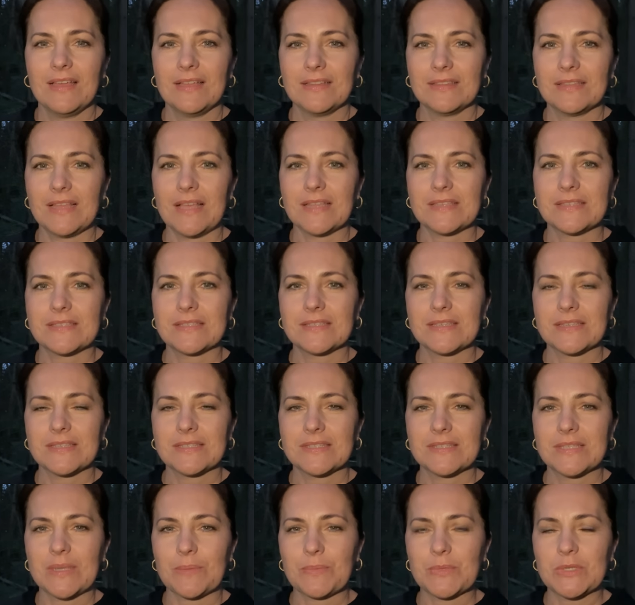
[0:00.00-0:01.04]
That's
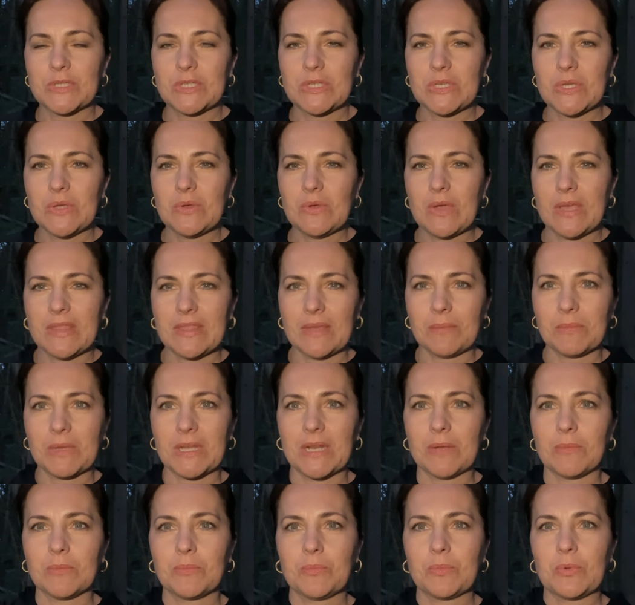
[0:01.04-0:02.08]
step two, and I'm
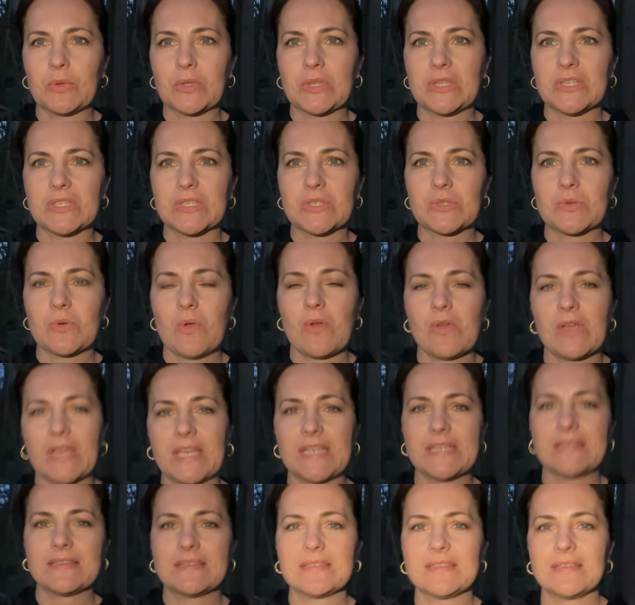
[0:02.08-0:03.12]
gonna put the
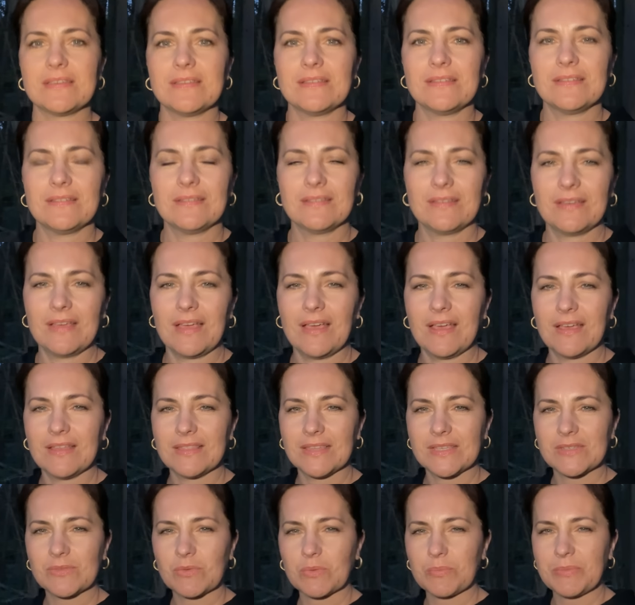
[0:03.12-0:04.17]
strongest, and
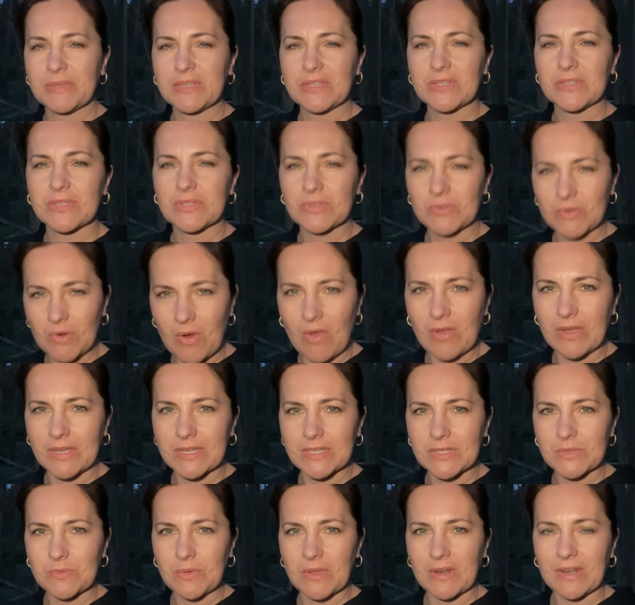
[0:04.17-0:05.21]
this will be the
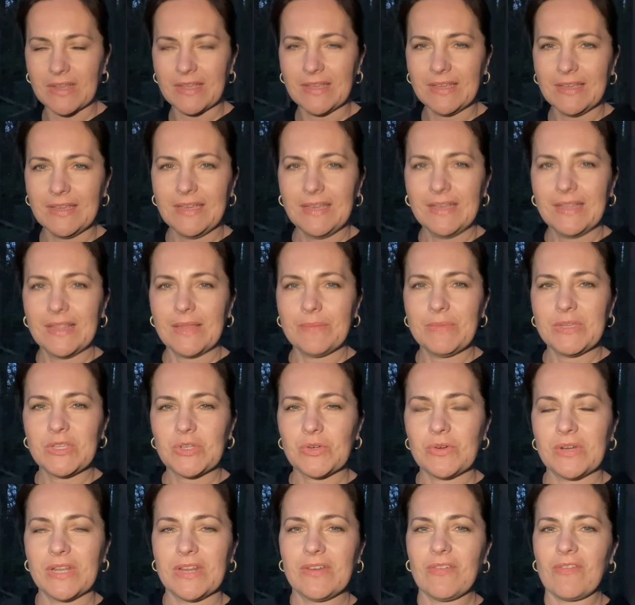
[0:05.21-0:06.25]
strongest one. Let me
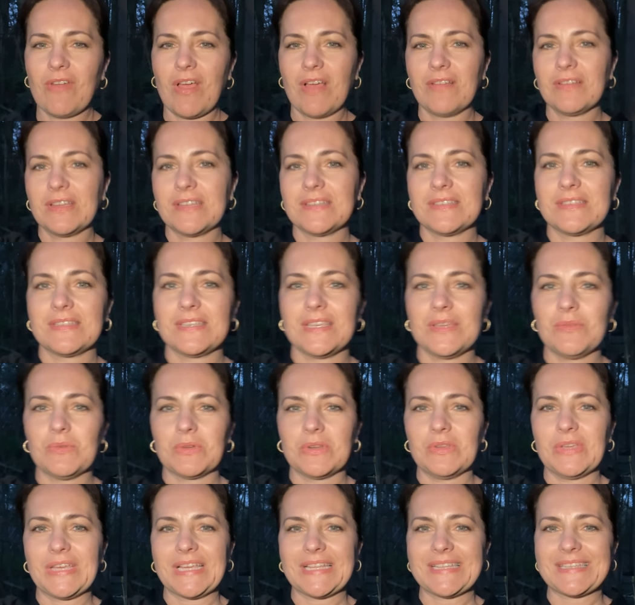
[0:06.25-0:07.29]
turn it around and see what
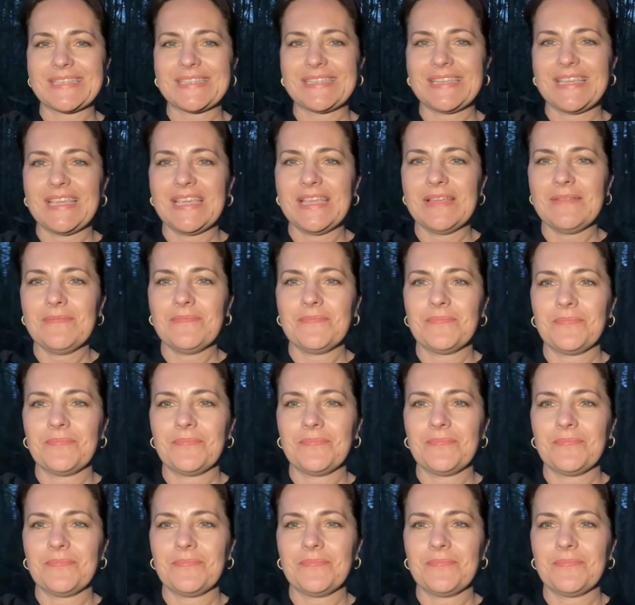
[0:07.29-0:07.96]
you can see.